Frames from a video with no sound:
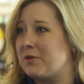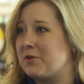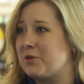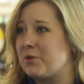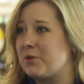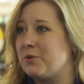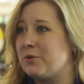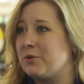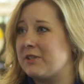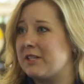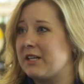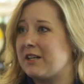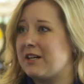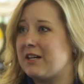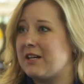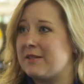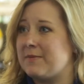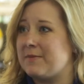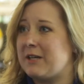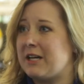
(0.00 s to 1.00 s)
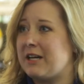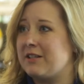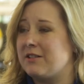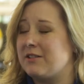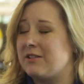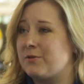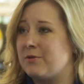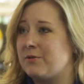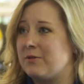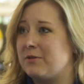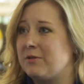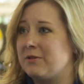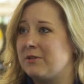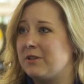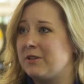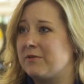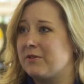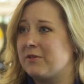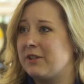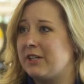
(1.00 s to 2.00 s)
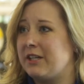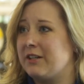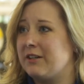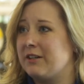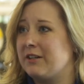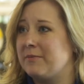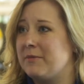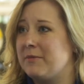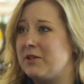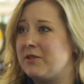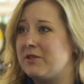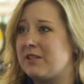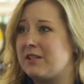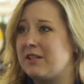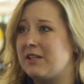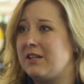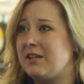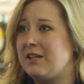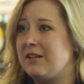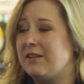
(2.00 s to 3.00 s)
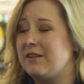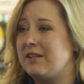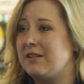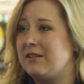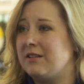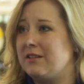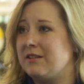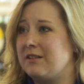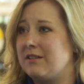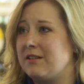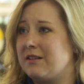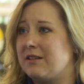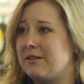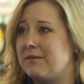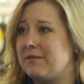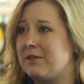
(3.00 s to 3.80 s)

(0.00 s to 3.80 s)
with the schools like Cosby High School over here in Mosley, and then